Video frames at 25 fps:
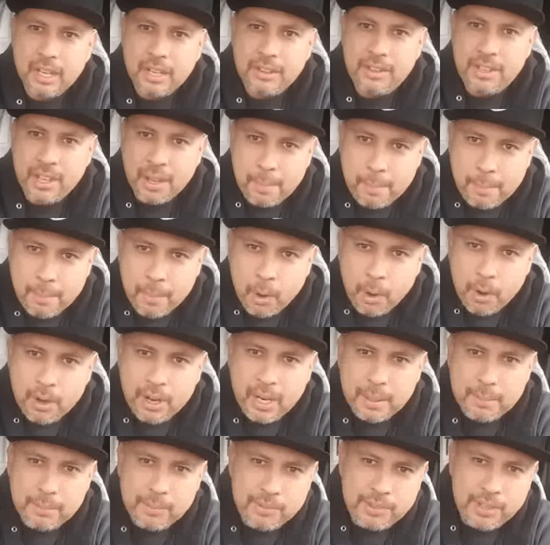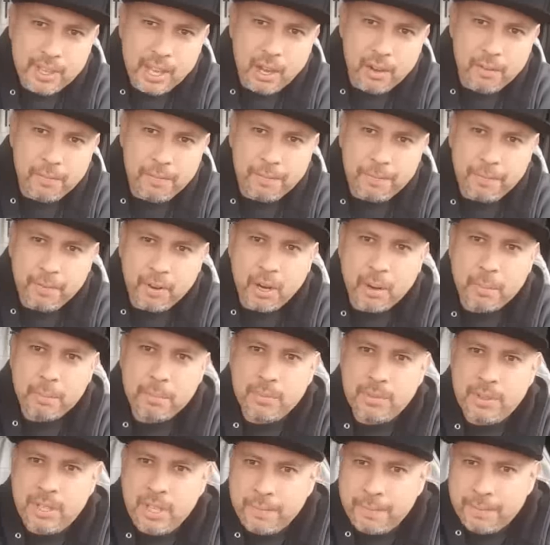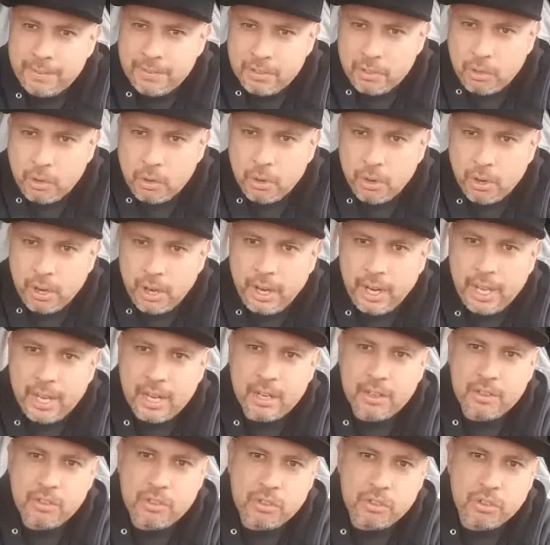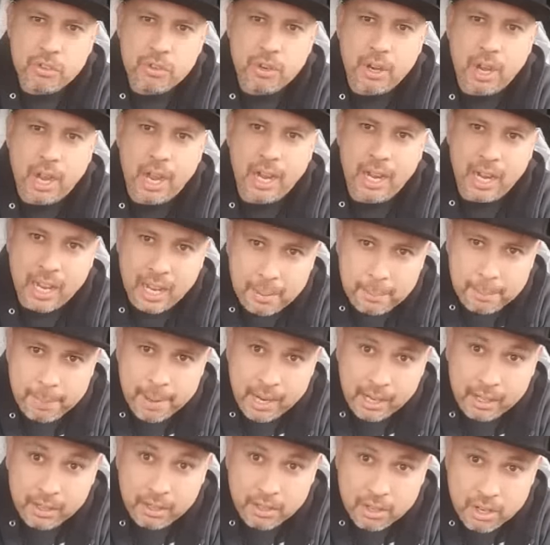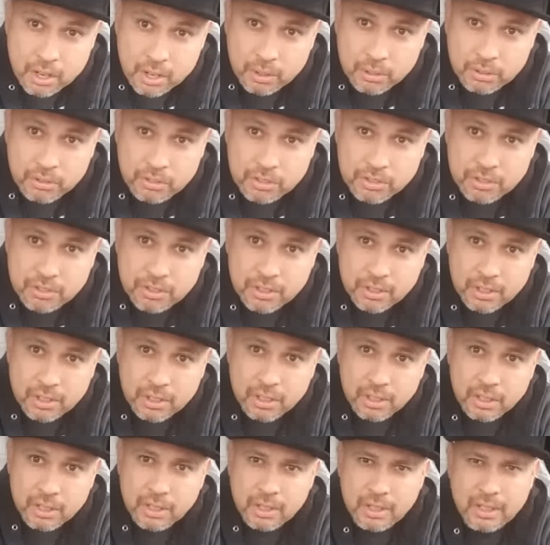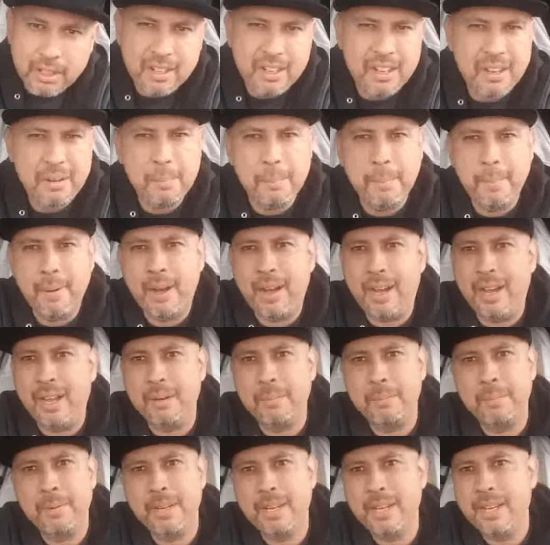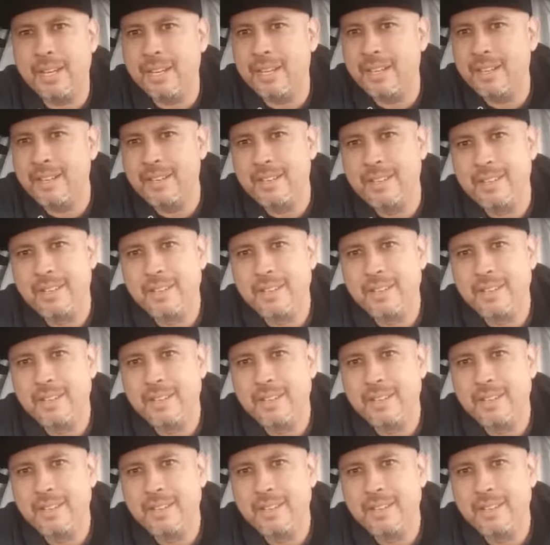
demote himself from defensive coordinator to a linebacker coach? Come on, man.